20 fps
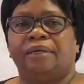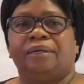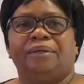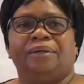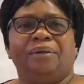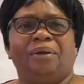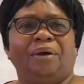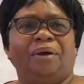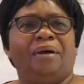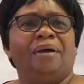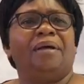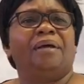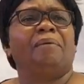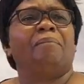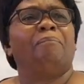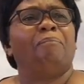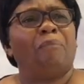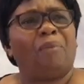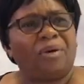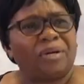You know,
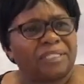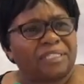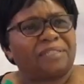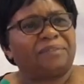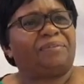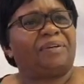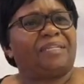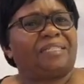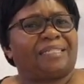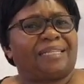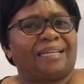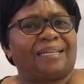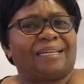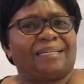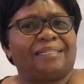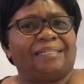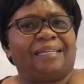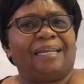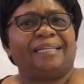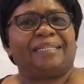most
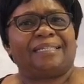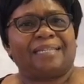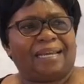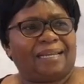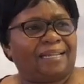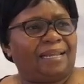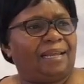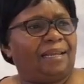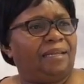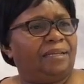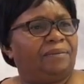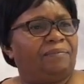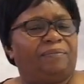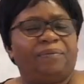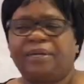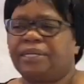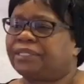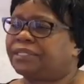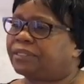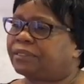vegetarians, they say they eat
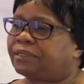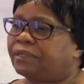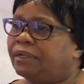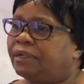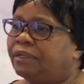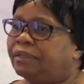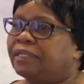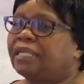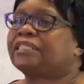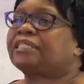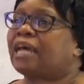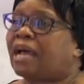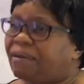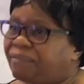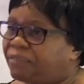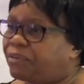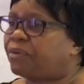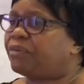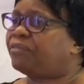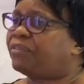fish. That's
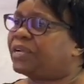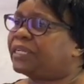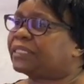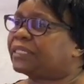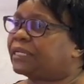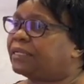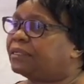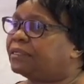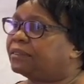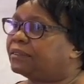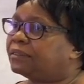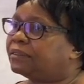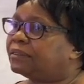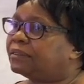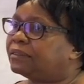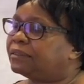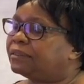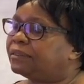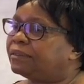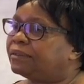half conversion.
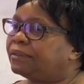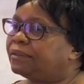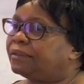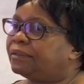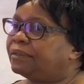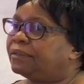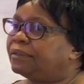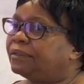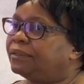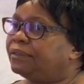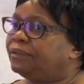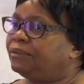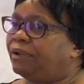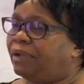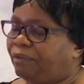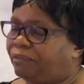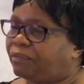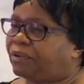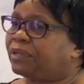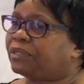Yes. You
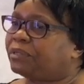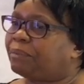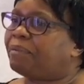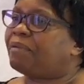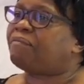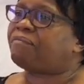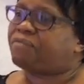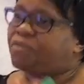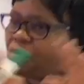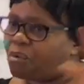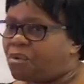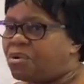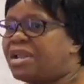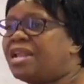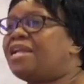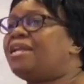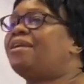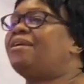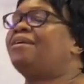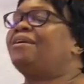have got to be
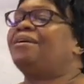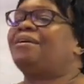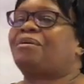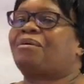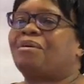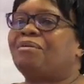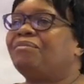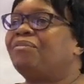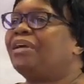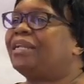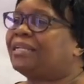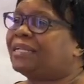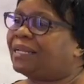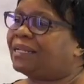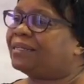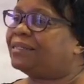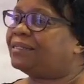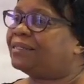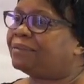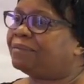fully
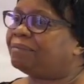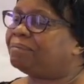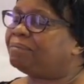converted.